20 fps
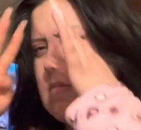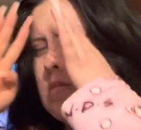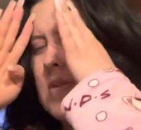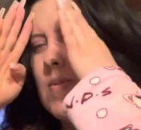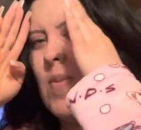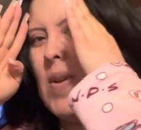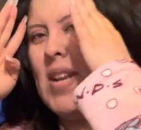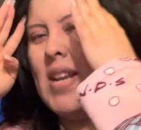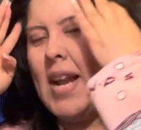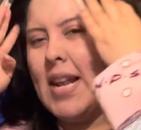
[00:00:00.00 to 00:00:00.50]

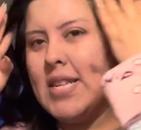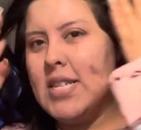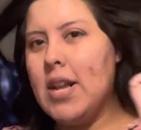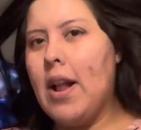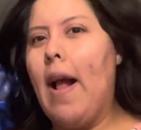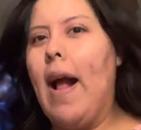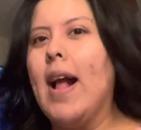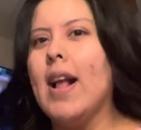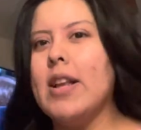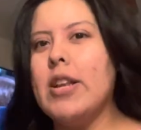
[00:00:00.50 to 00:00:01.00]
when did
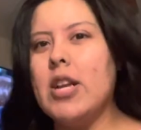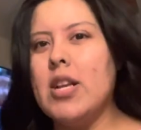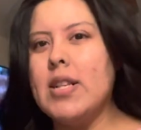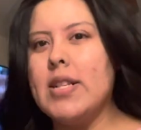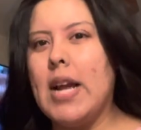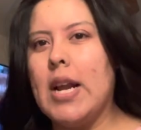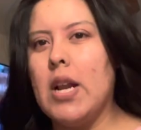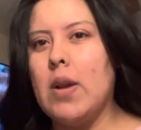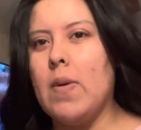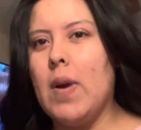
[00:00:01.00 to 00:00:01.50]
I just
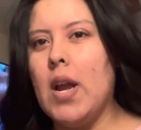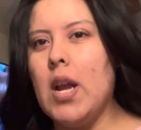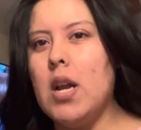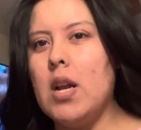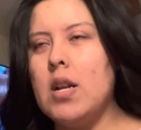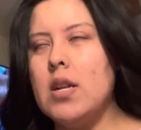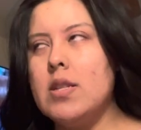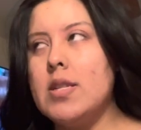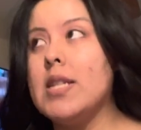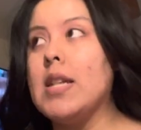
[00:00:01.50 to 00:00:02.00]
dyed it, right?
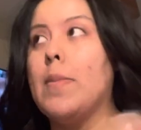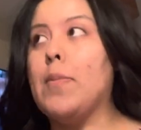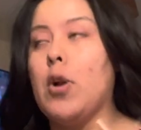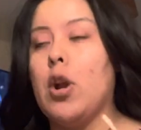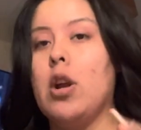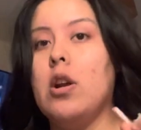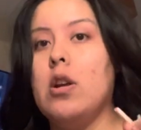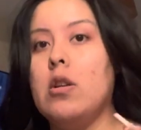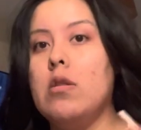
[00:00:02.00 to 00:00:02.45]
December.